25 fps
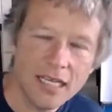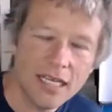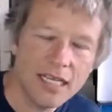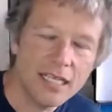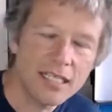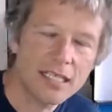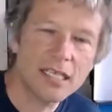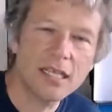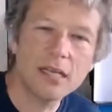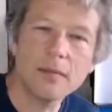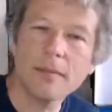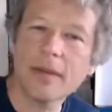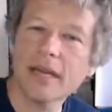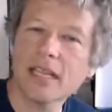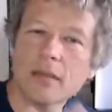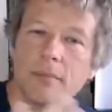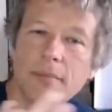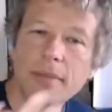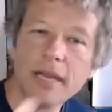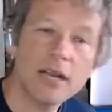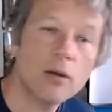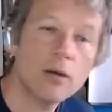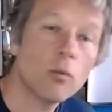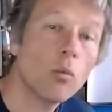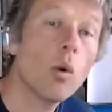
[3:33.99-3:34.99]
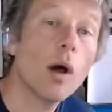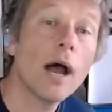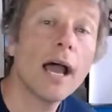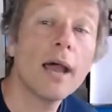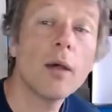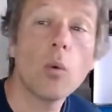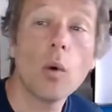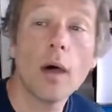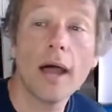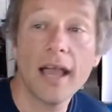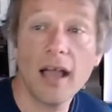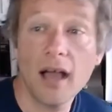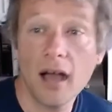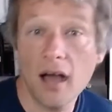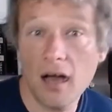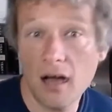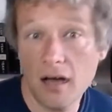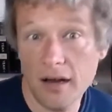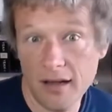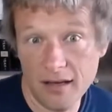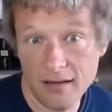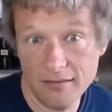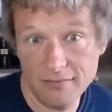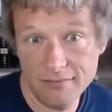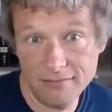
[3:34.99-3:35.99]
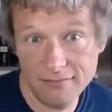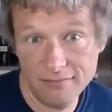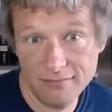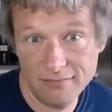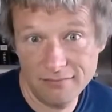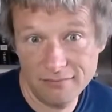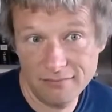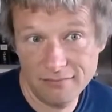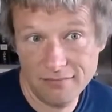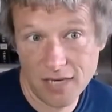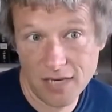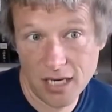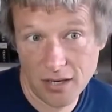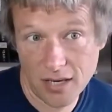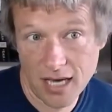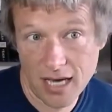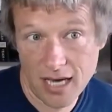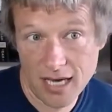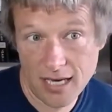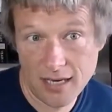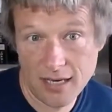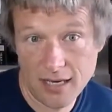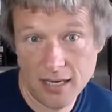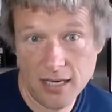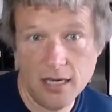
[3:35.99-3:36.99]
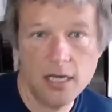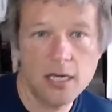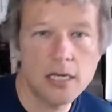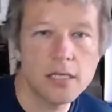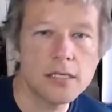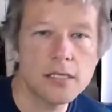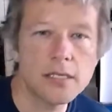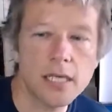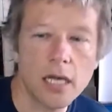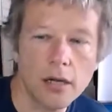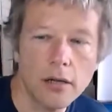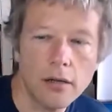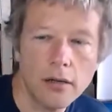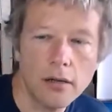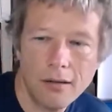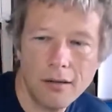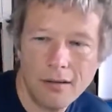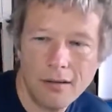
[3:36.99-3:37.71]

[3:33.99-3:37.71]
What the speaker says: it's going to make the bend way, way harder. Okay? So...